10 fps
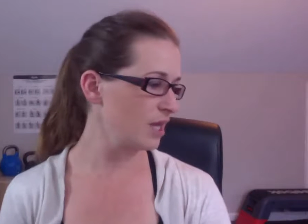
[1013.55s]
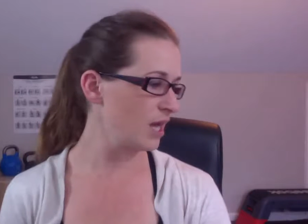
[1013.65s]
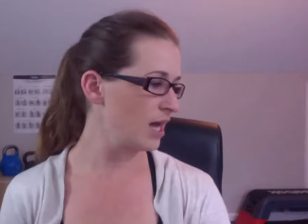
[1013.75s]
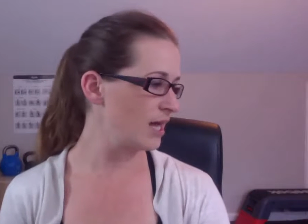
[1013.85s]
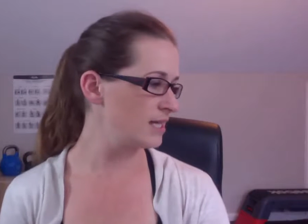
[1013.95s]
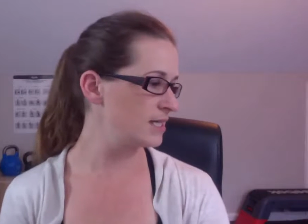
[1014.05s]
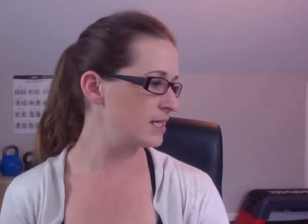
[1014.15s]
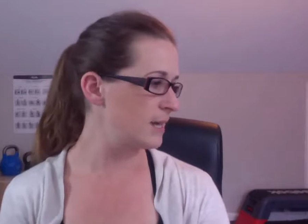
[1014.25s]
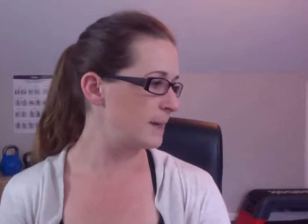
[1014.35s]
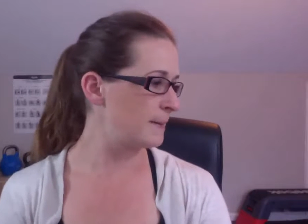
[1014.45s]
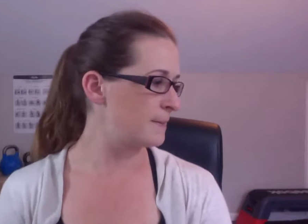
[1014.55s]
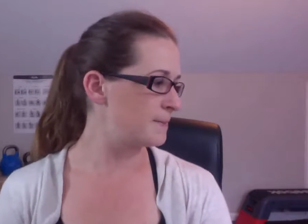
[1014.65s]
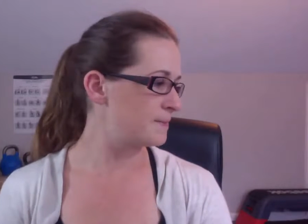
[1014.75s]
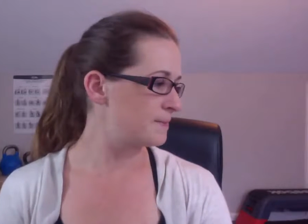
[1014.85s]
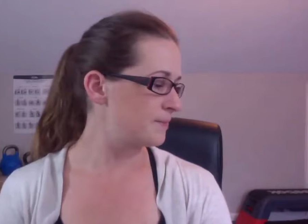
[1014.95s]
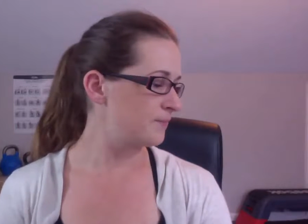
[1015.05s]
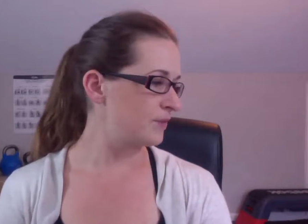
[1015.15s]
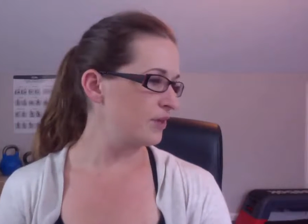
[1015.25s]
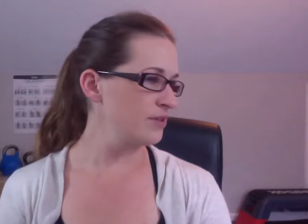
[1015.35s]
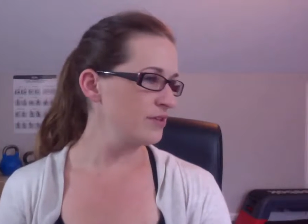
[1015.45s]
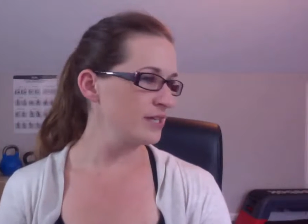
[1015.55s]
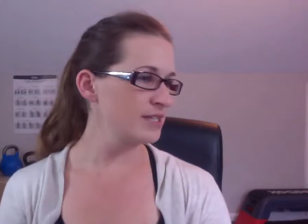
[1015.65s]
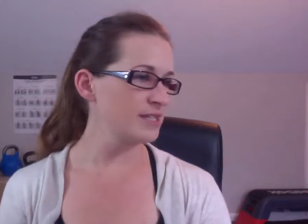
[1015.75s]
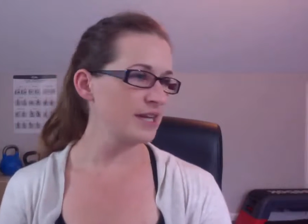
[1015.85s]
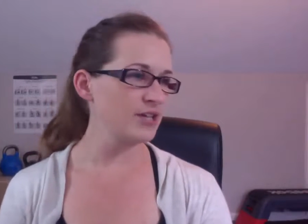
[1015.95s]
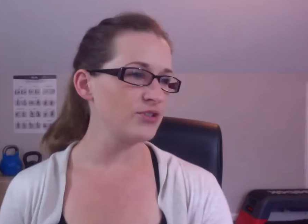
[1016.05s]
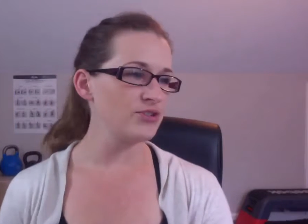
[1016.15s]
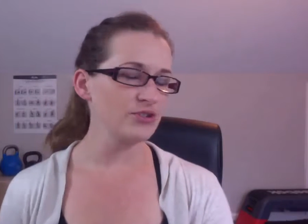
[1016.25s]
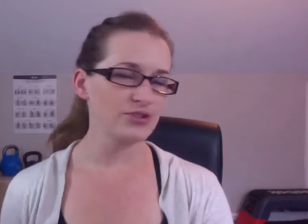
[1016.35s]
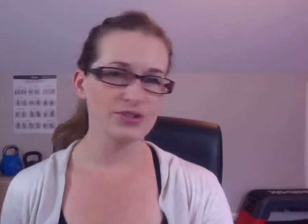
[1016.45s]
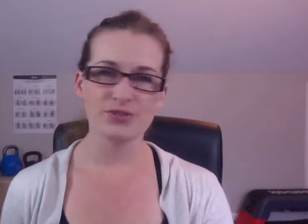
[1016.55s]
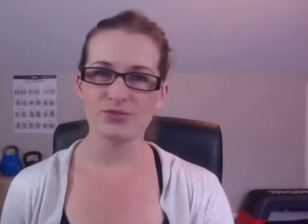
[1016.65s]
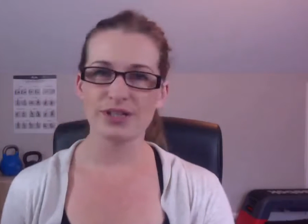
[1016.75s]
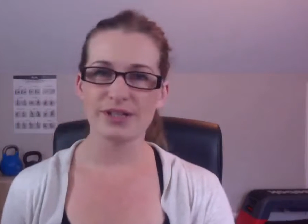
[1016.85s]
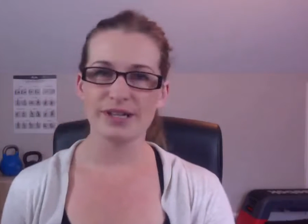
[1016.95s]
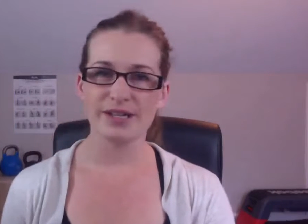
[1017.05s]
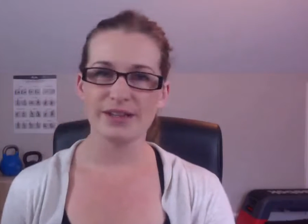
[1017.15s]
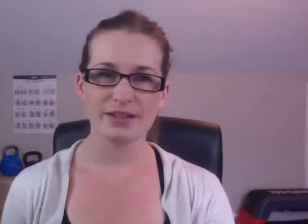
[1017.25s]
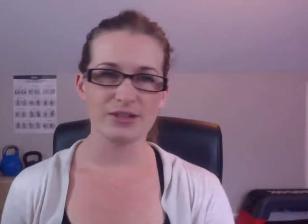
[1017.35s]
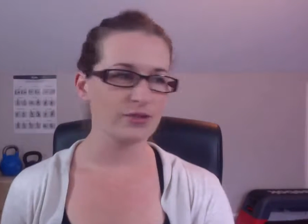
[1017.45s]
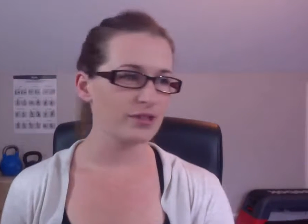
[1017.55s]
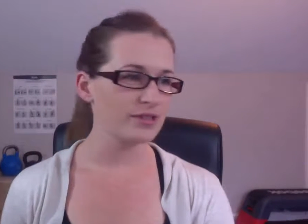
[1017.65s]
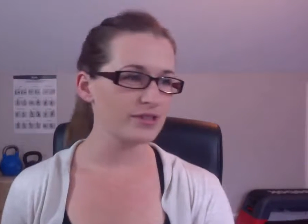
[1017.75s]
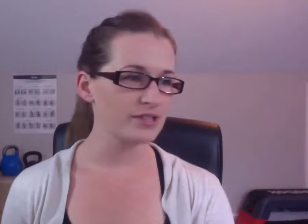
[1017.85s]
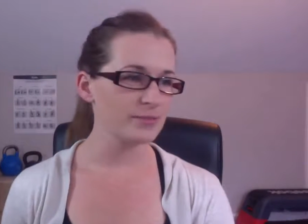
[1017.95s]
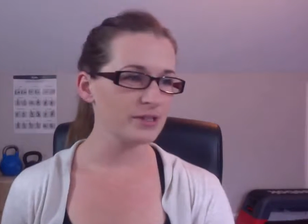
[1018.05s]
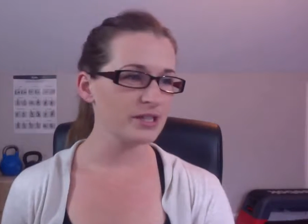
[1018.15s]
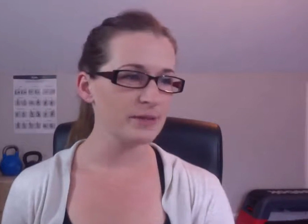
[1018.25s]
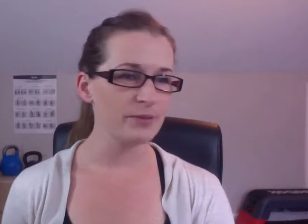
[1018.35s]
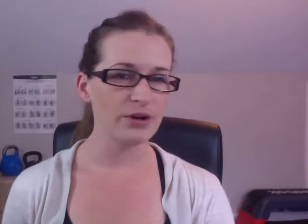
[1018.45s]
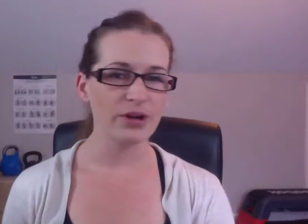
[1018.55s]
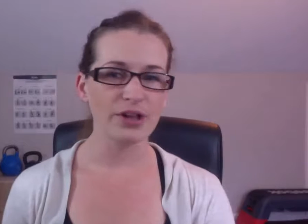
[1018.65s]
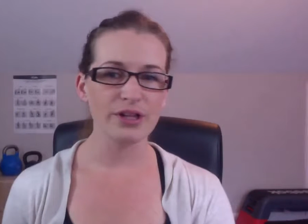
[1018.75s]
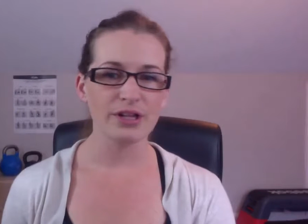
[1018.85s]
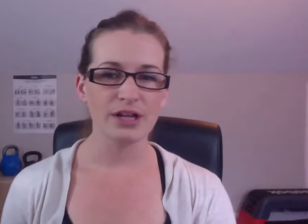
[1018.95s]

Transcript: and other things that I use are just really that, the stability ball,